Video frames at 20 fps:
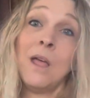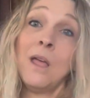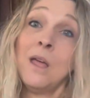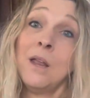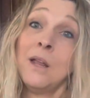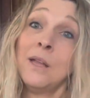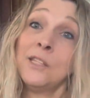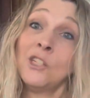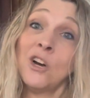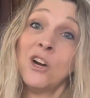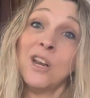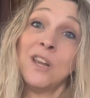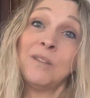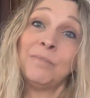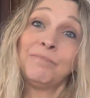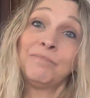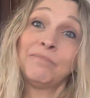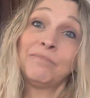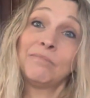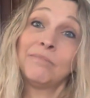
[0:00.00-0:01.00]
I started.
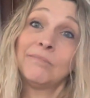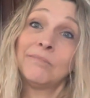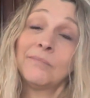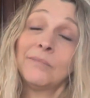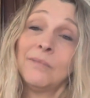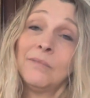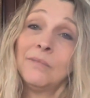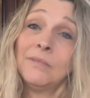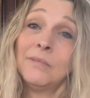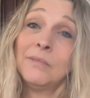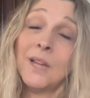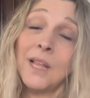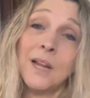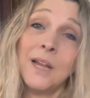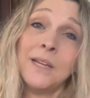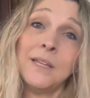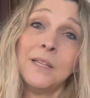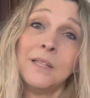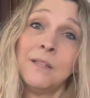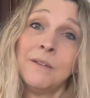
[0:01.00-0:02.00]
And I
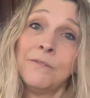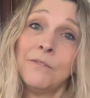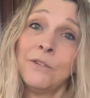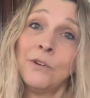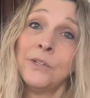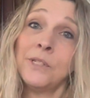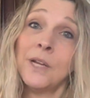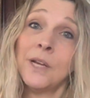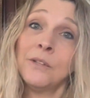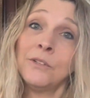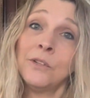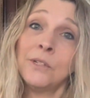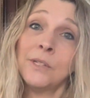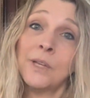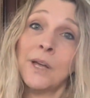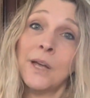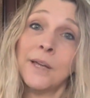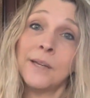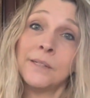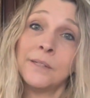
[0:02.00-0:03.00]
did the first
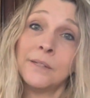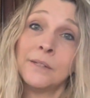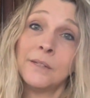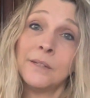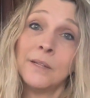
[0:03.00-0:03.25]
exercise.